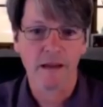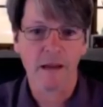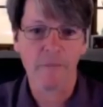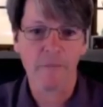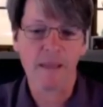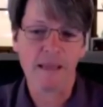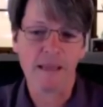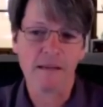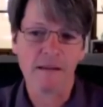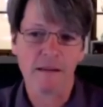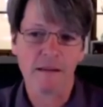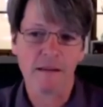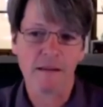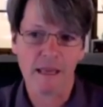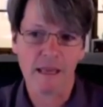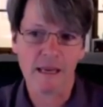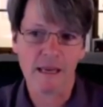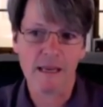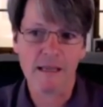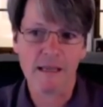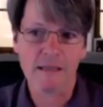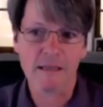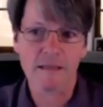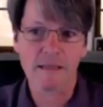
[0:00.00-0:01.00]
I mean,
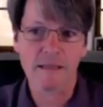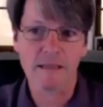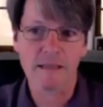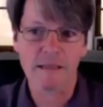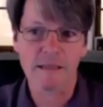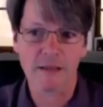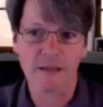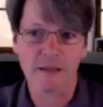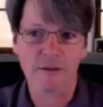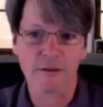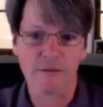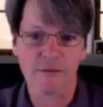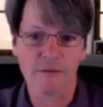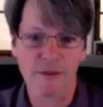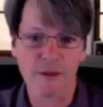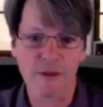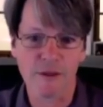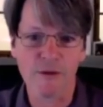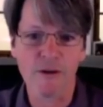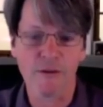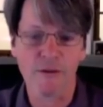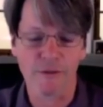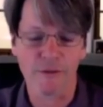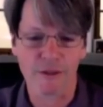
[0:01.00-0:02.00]
it is the center of
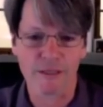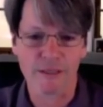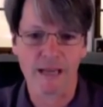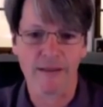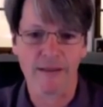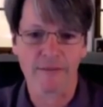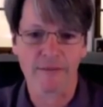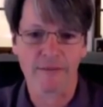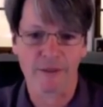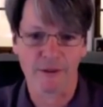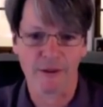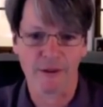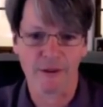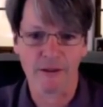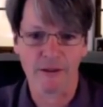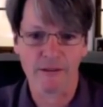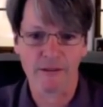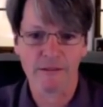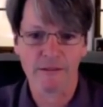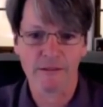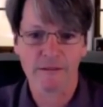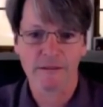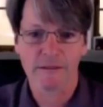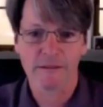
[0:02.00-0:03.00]
the universe after
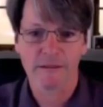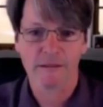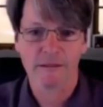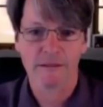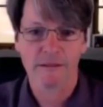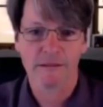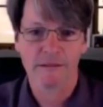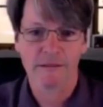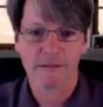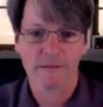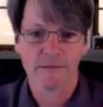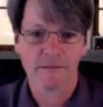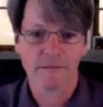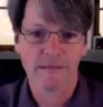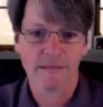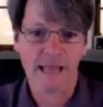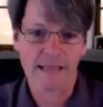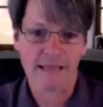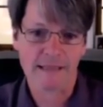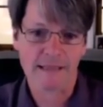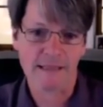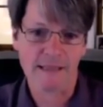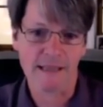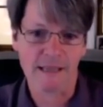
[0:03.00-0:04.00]
all.
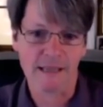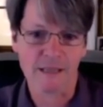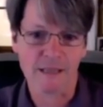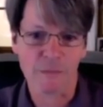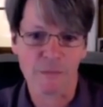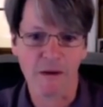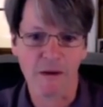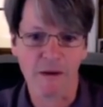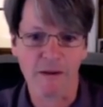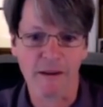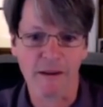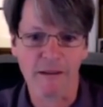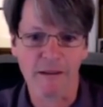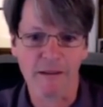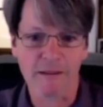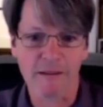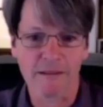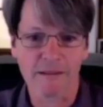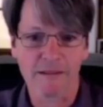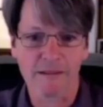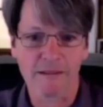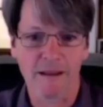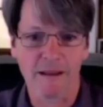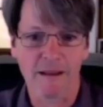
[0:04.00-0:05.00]
That's the
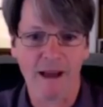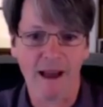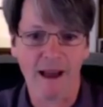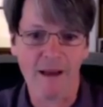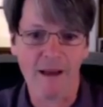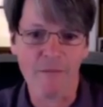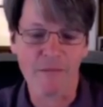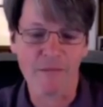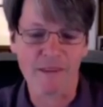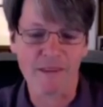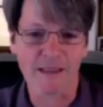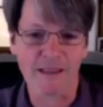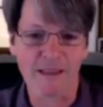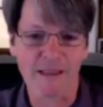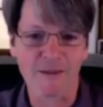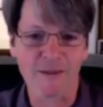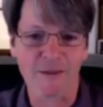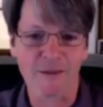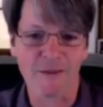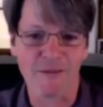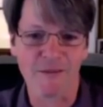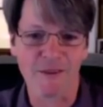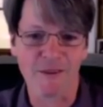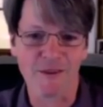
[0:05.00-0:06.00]
experience. I'm the
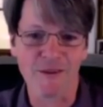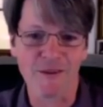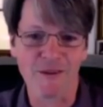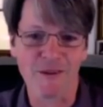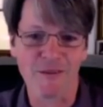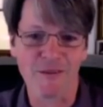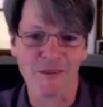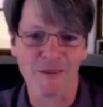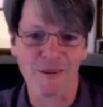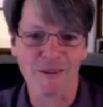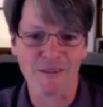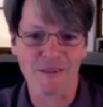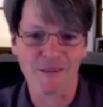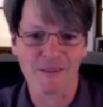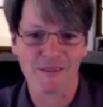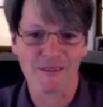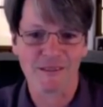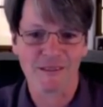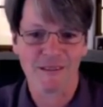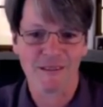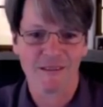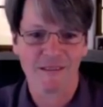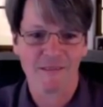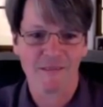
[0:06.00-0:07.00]
center of the universe.
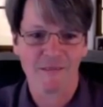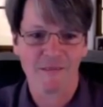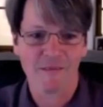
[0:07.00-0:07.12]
